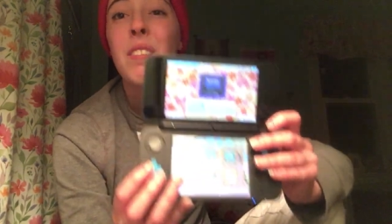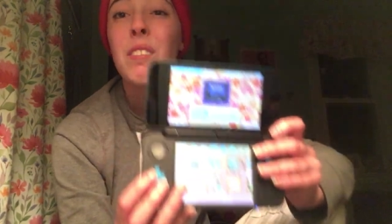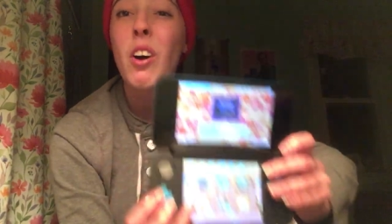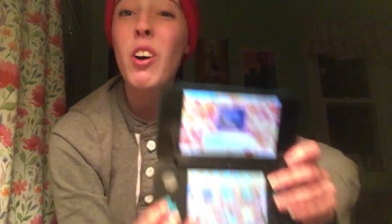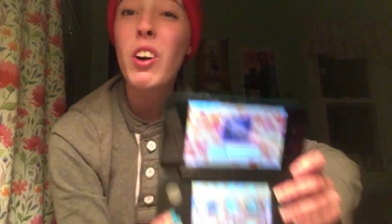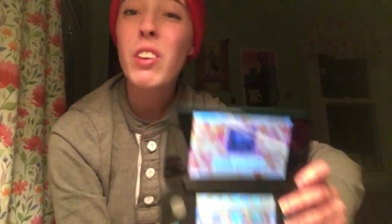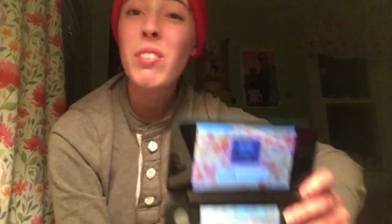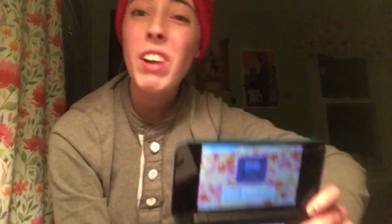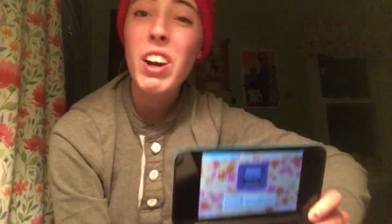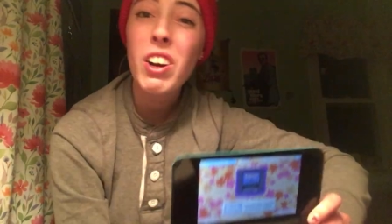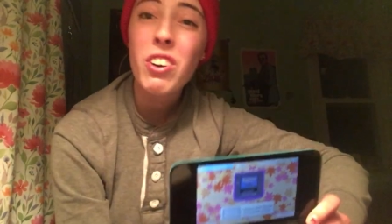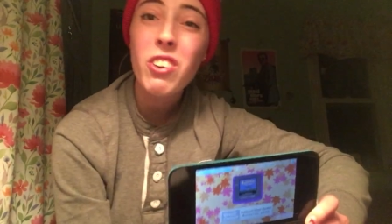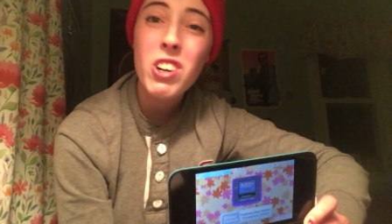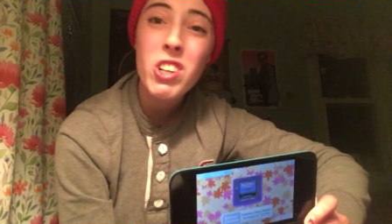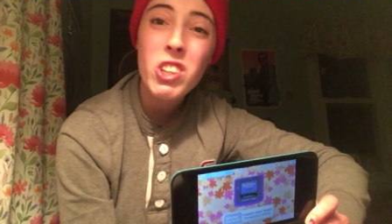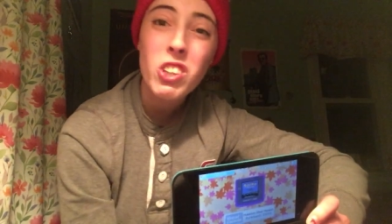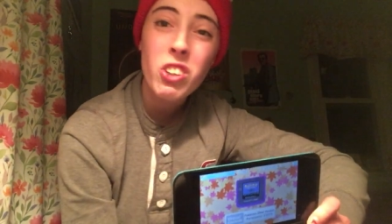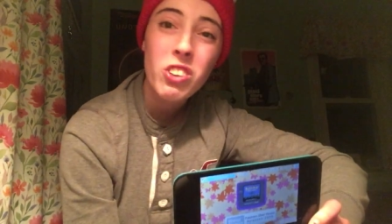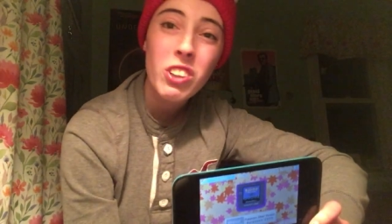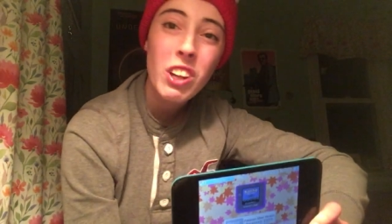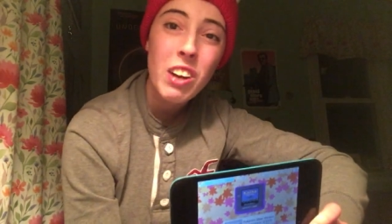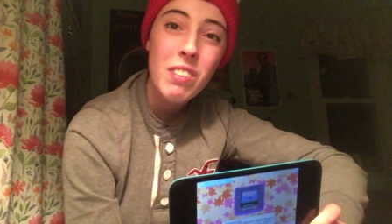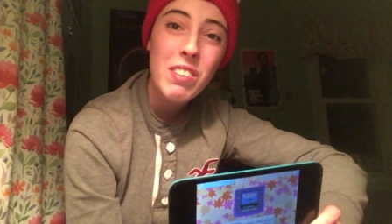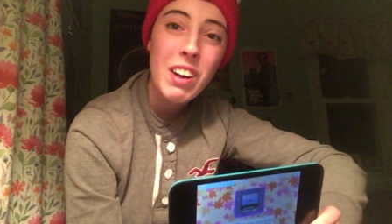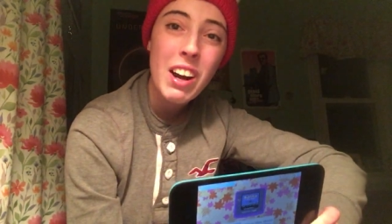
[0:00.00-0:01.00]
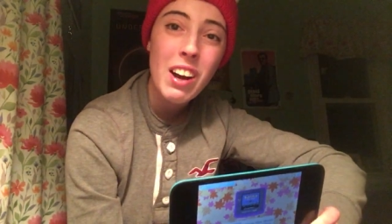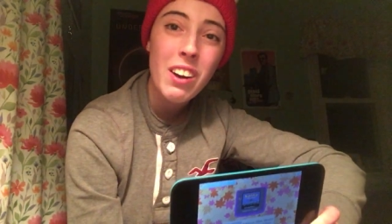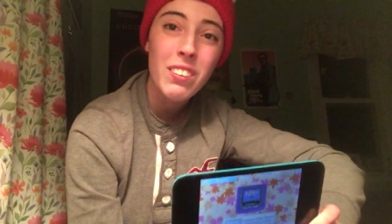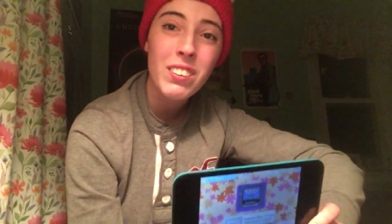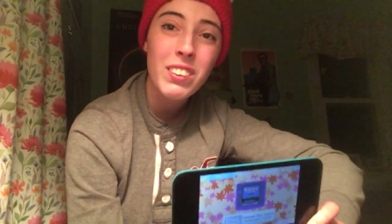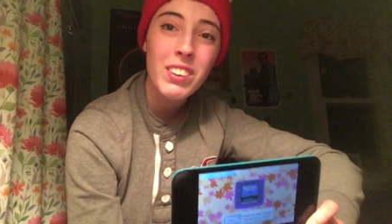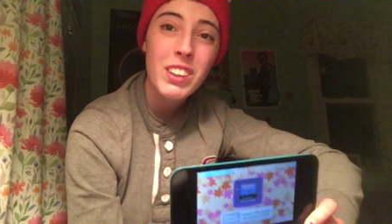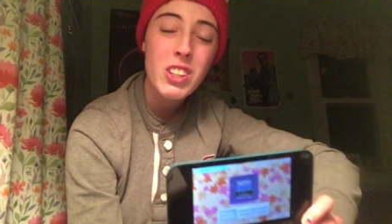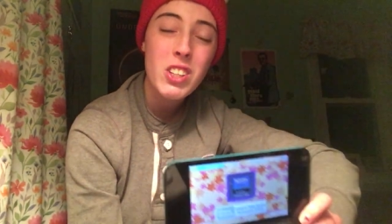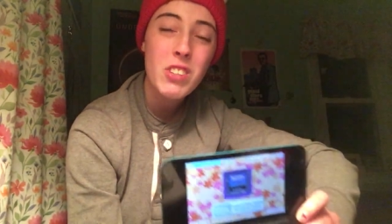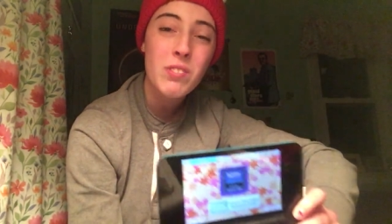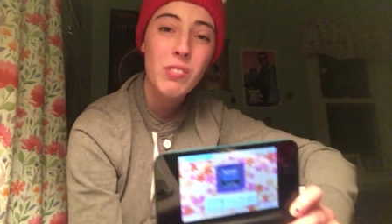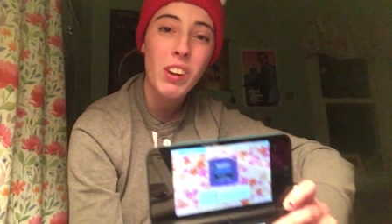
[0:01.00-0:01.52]
Pokemon Crystal's coming
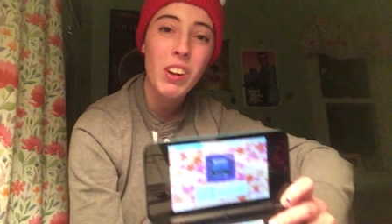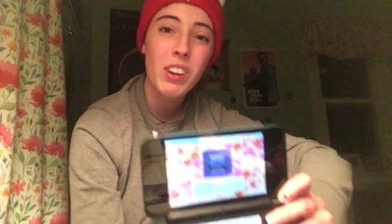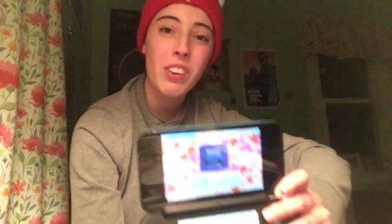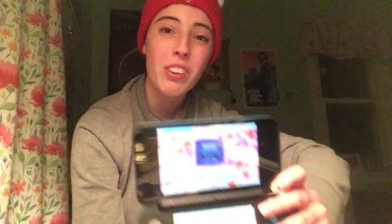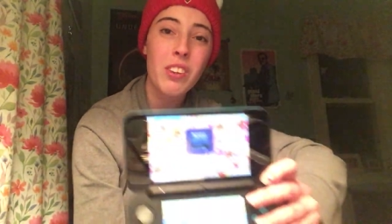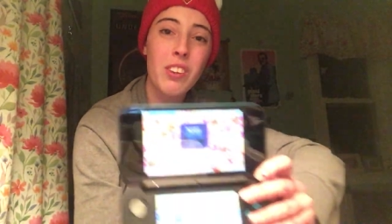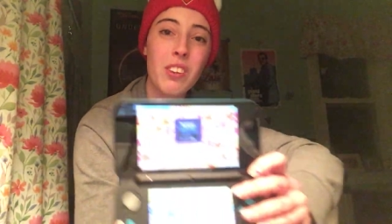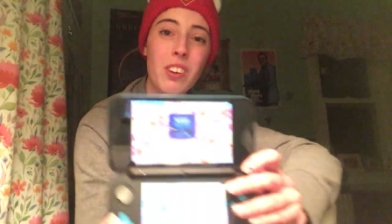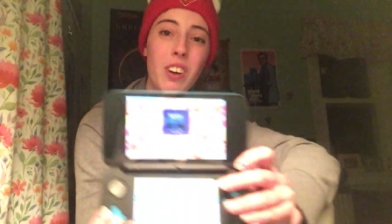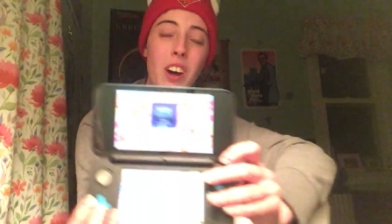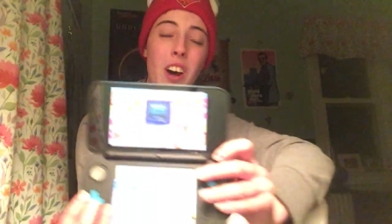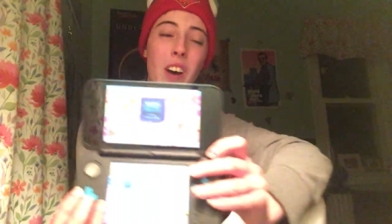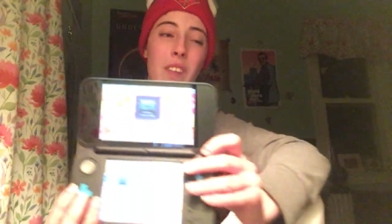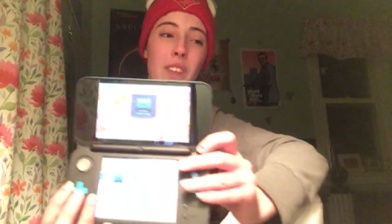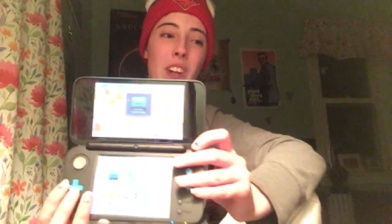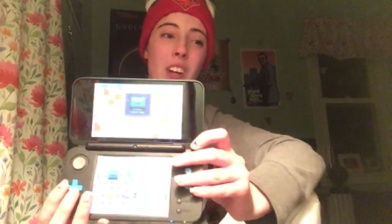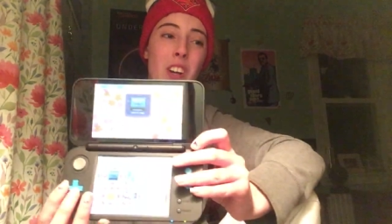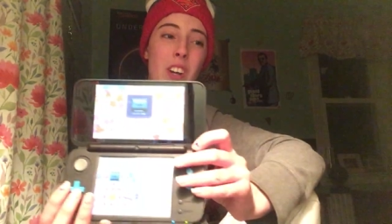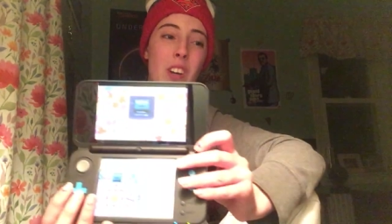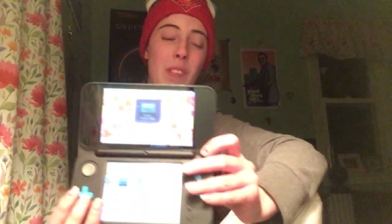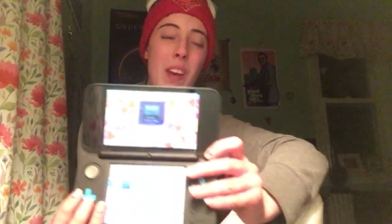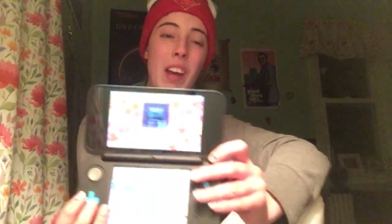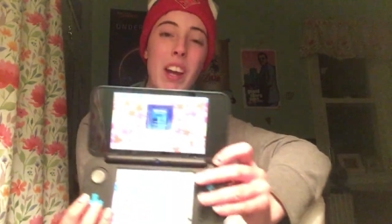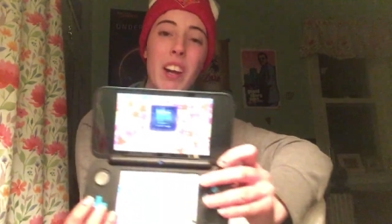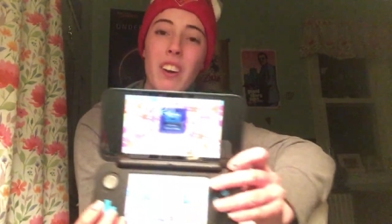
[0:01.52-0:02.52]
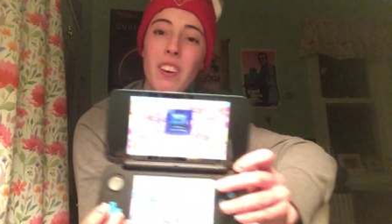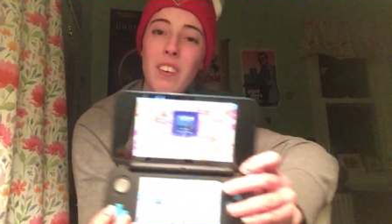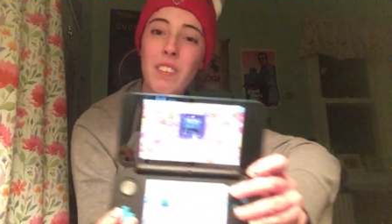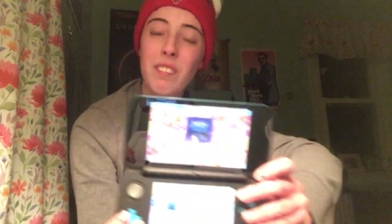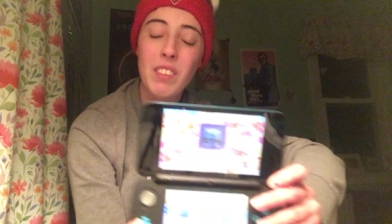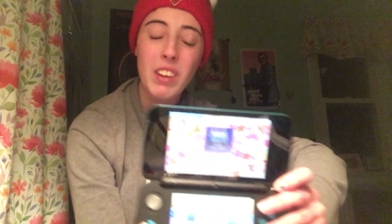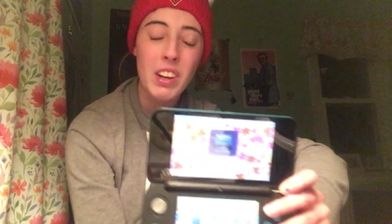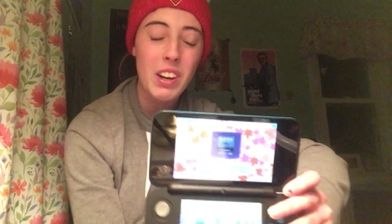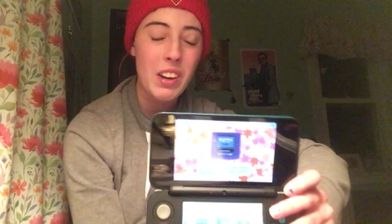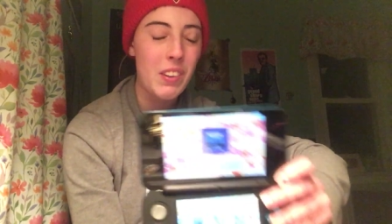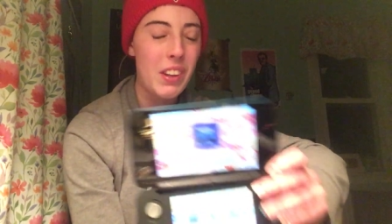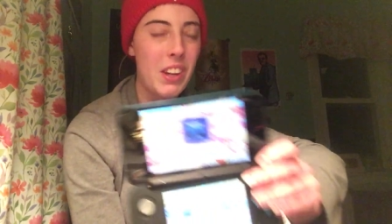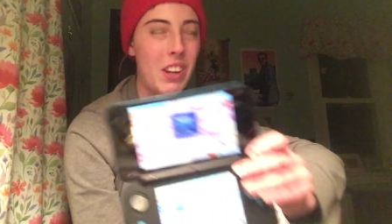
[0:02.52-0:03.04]
out this month um, here in make
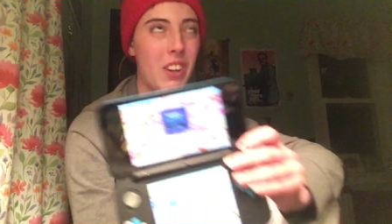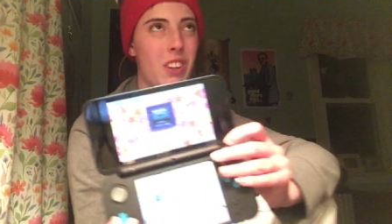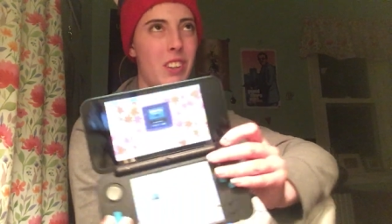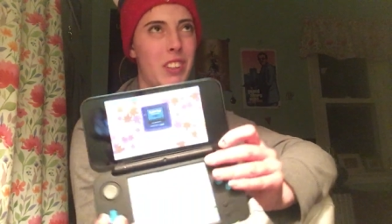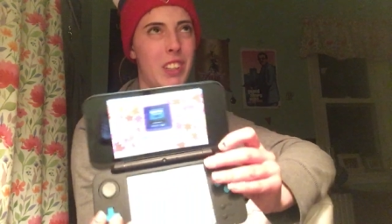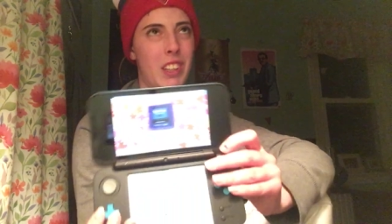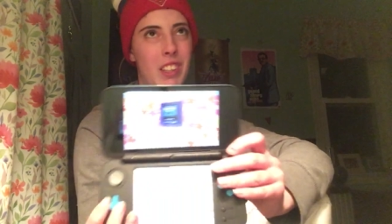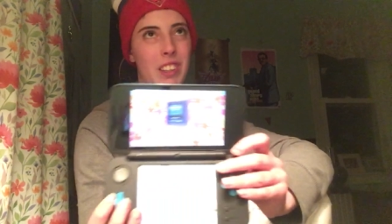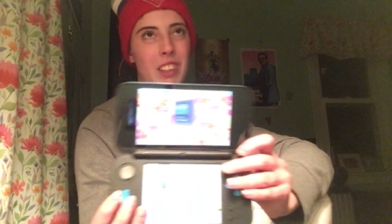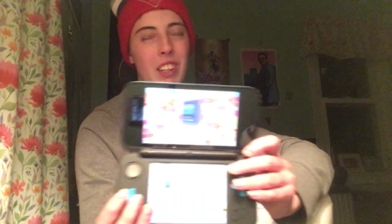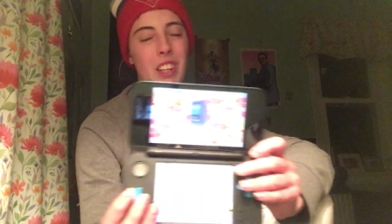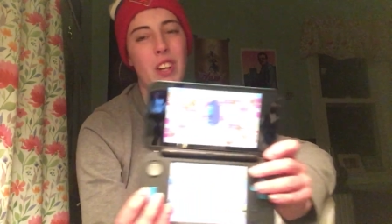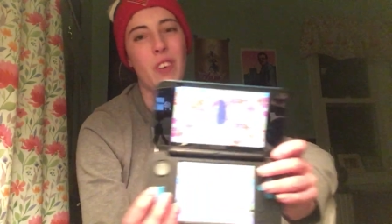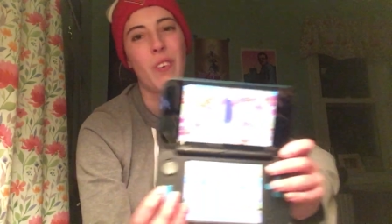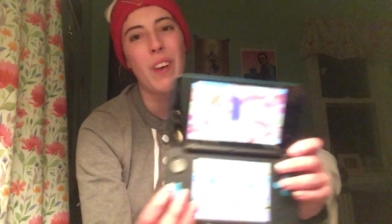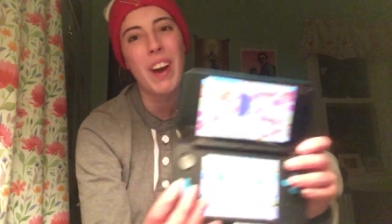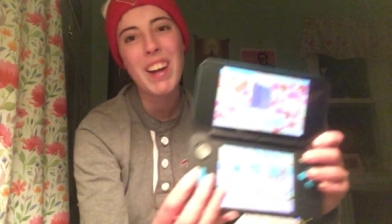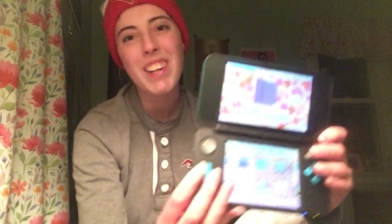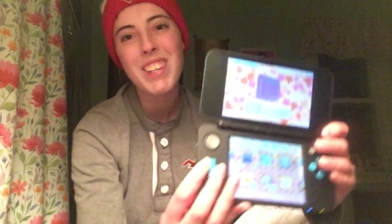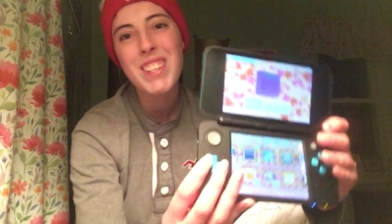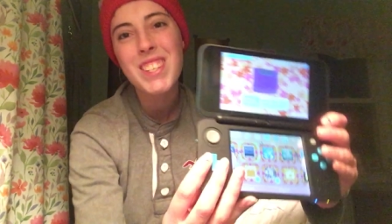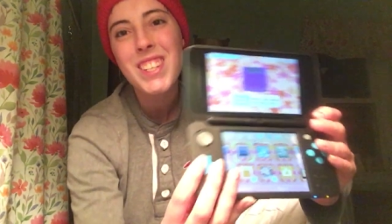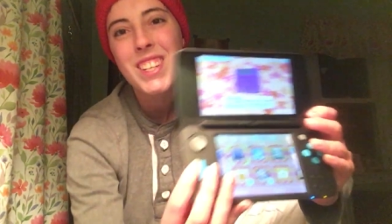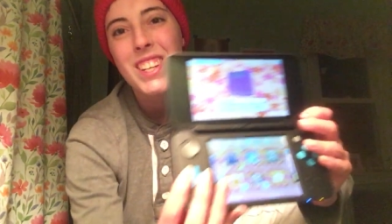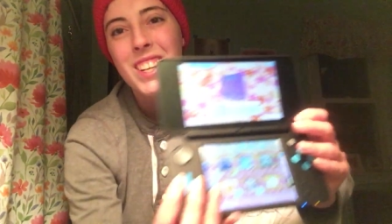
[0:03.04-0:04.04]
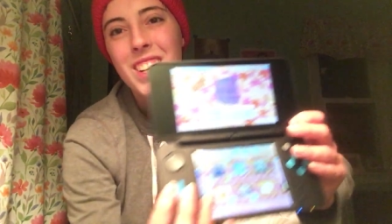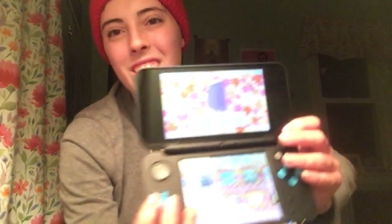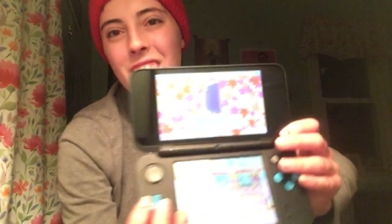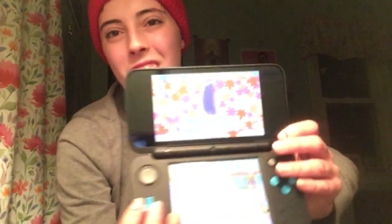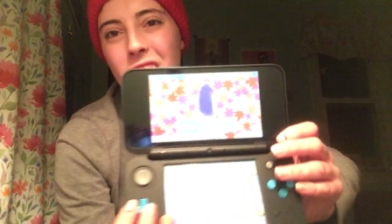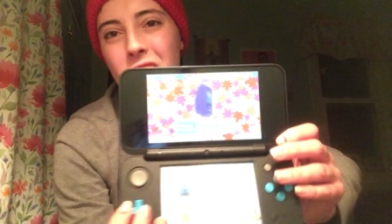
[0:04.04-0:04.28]
here in the U.S.